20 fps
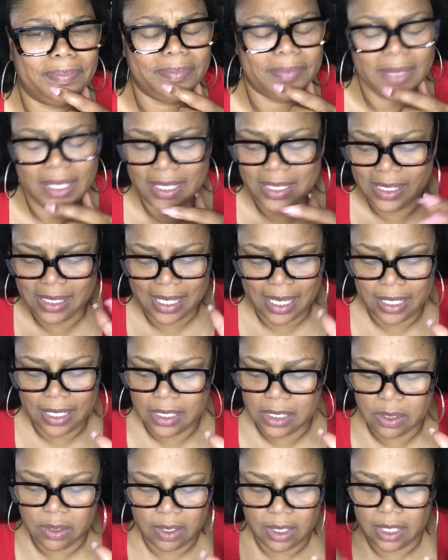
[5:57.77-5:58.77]
it's
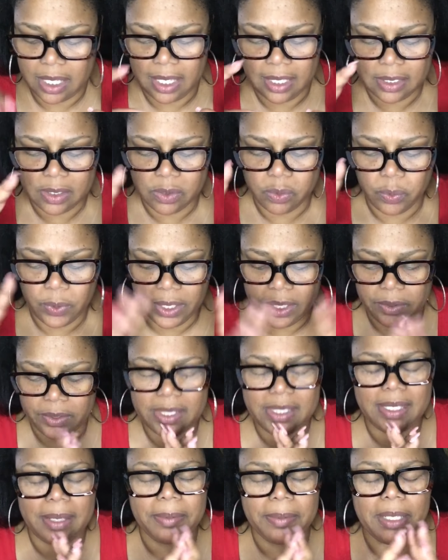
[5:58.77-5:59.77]
it's it's weird.
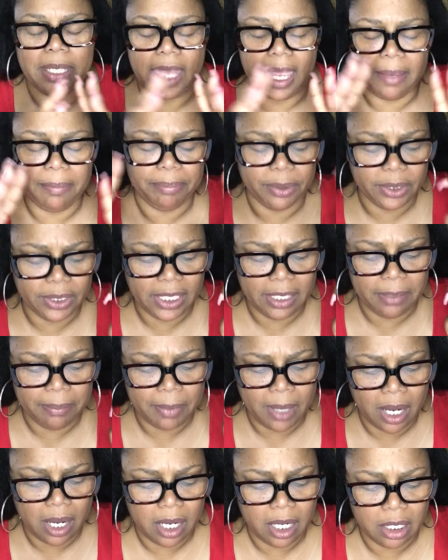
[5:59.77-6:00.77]
It's something like Boogie
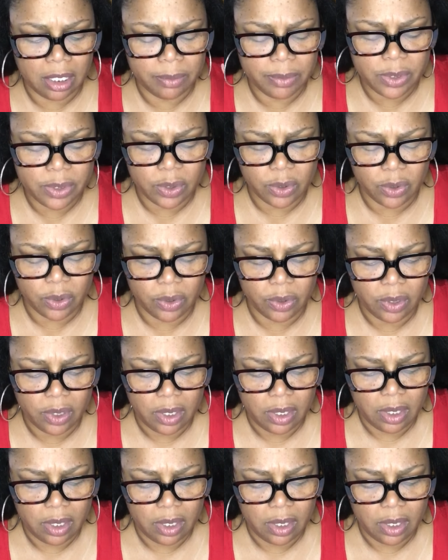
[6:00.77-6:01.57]
Moms, or